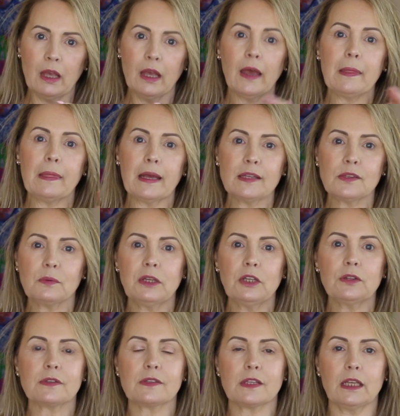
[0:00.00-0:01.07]
and that's when
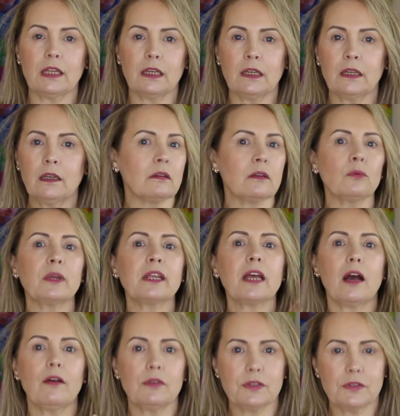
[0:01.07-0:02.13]
your skin
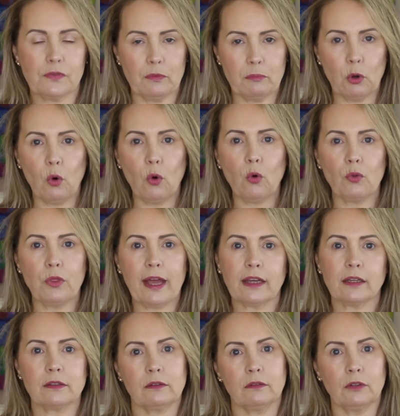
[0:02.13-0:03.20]
recovers from all
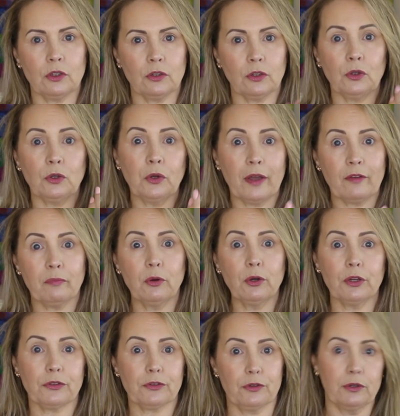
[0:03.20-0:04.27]
that you have put
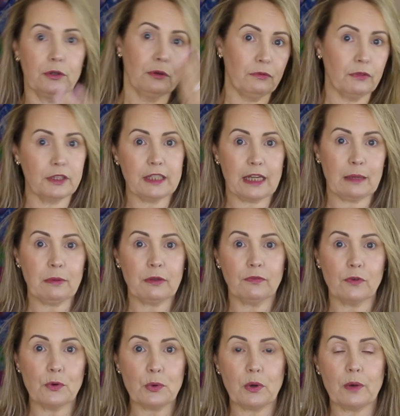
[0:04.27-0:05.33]
it through the day
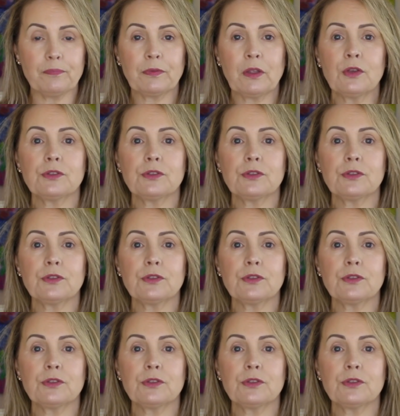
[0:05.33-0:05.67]
before.